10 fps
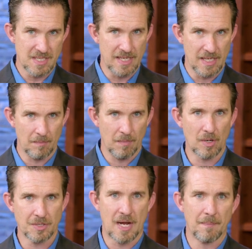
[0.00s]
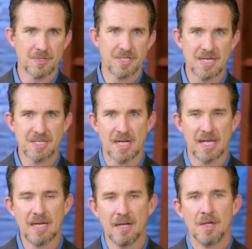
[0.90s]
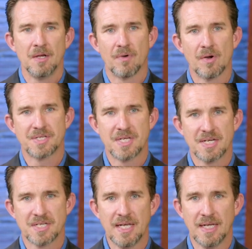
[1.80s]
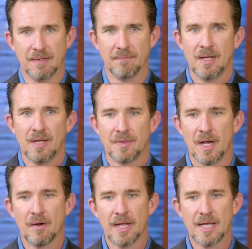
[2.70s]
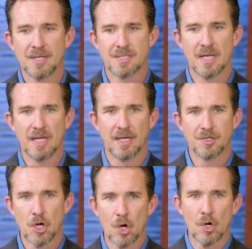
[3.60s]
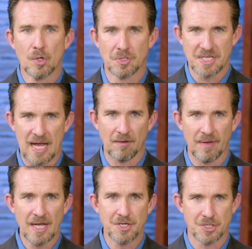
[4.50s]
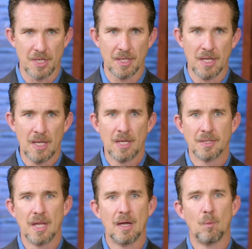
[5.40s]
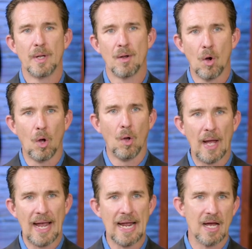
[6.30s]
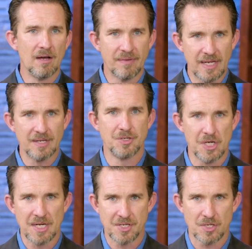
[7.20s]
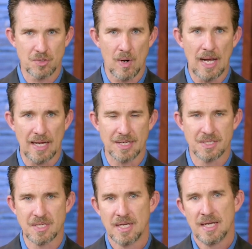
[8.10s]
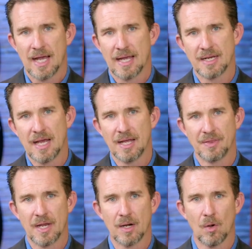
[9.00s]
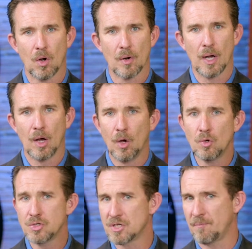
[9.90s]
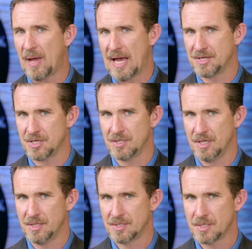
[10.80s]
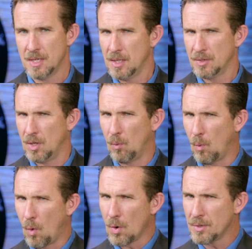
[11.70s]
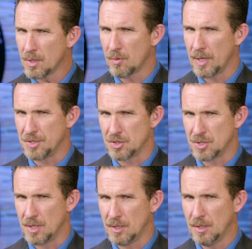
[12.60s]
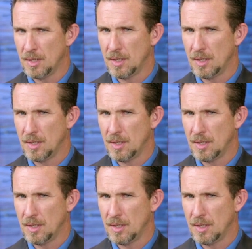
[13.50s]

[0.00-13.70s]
sin. Mark chapter 16, verse 16. There is the eternal salvation that we all have in Jesus Christ. And yet, there are a host of passages that warn the Christian